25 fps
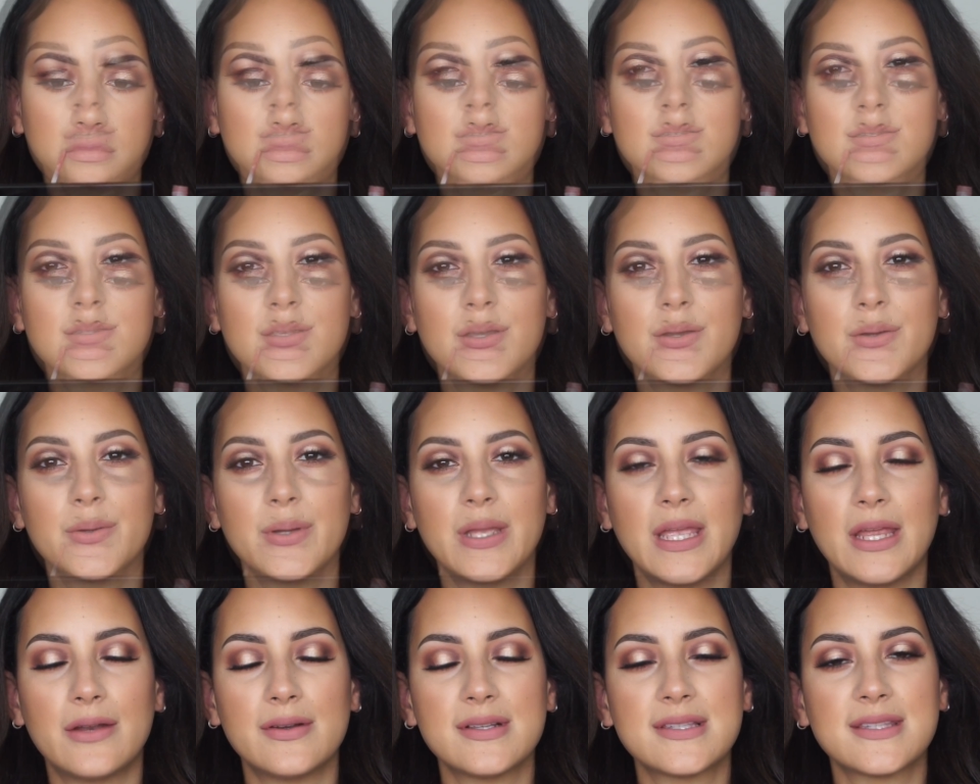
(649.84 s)
So
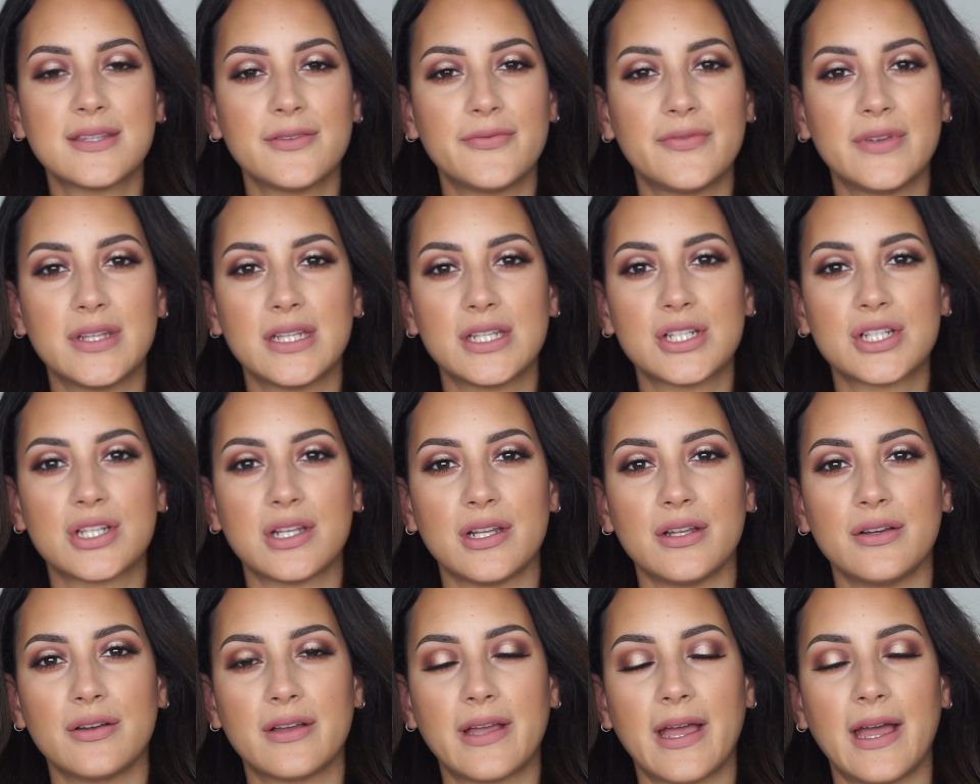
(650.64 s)
here's the finished
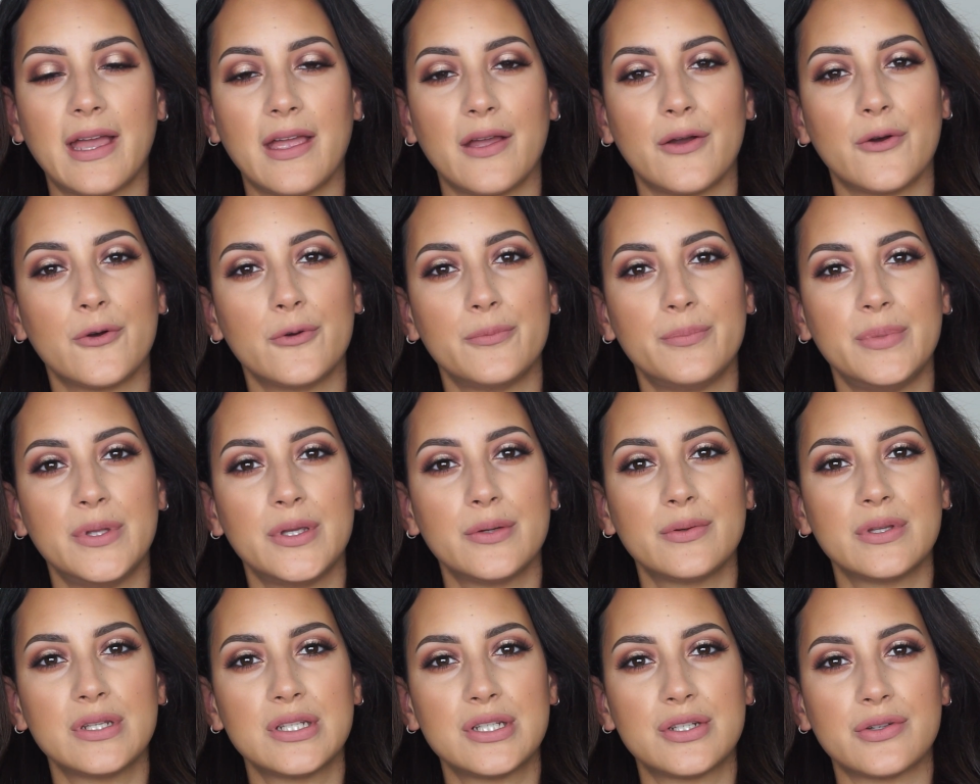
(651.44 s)
look. I hope
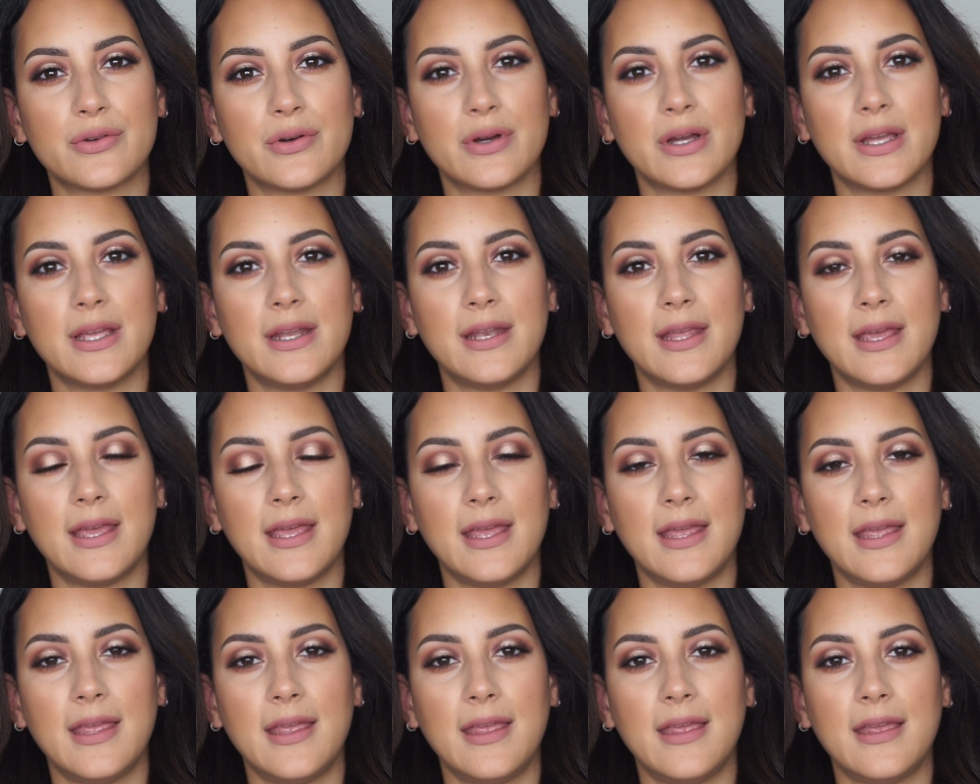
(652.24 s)
you enjoyed,
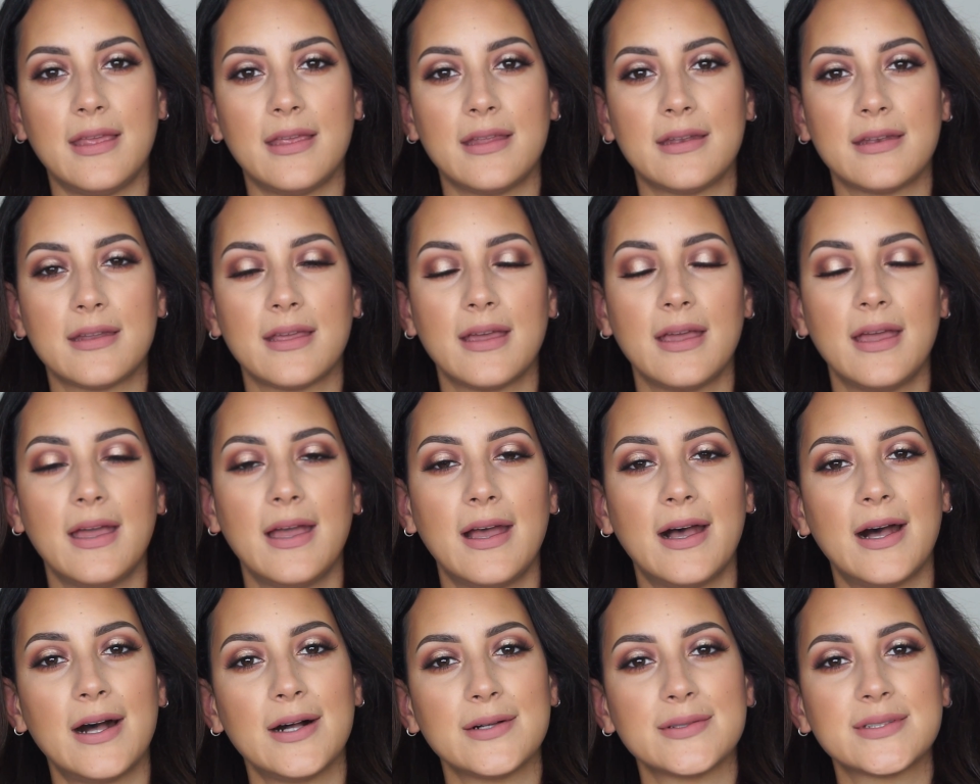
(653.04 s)
and
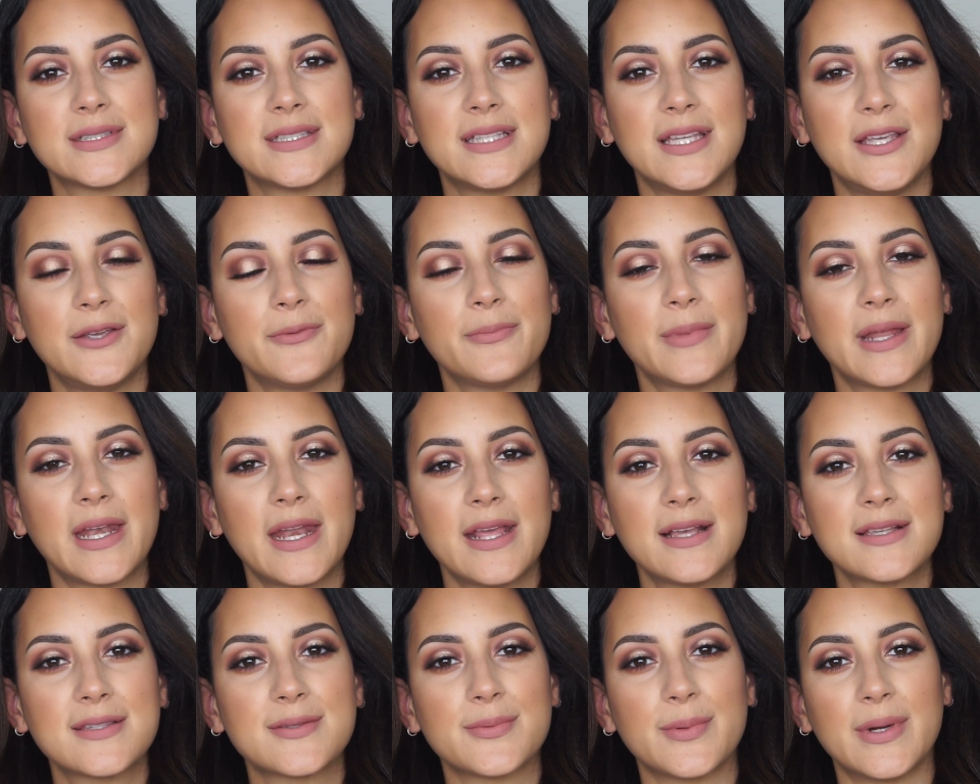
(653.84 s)
I'll see you in my
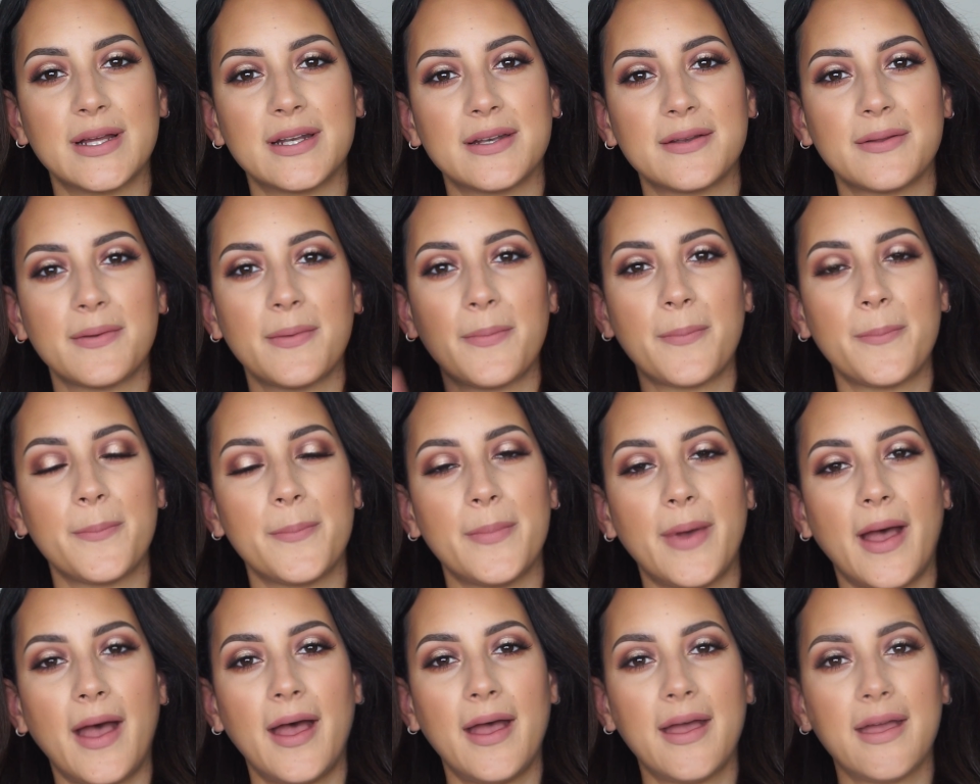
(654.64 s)
next one.
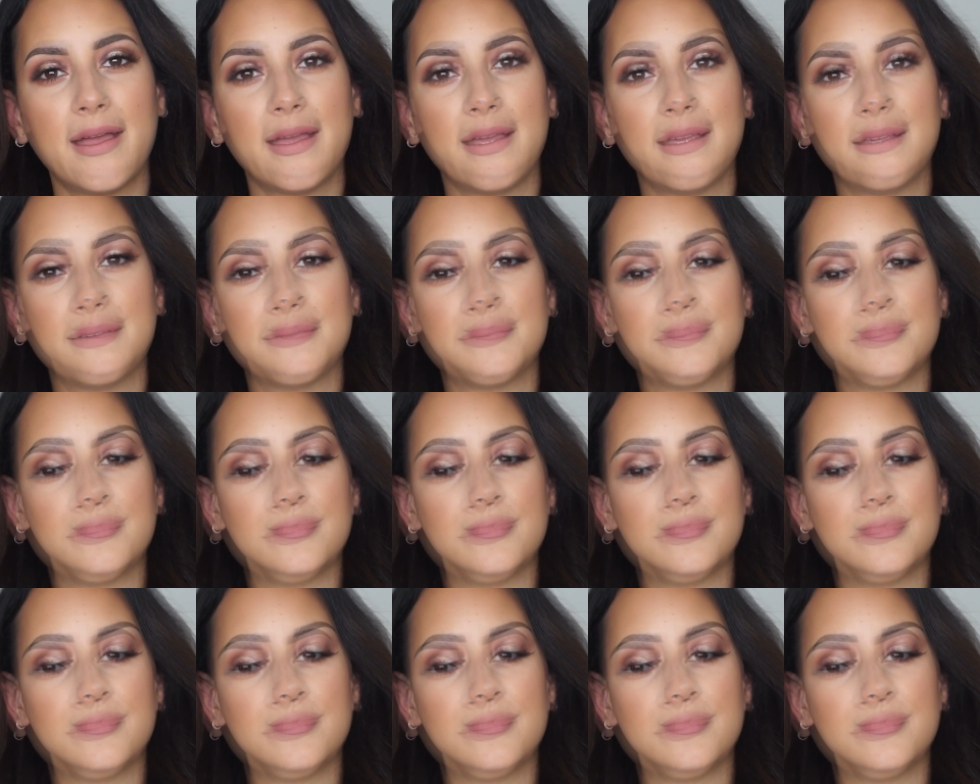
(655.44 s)
Bye!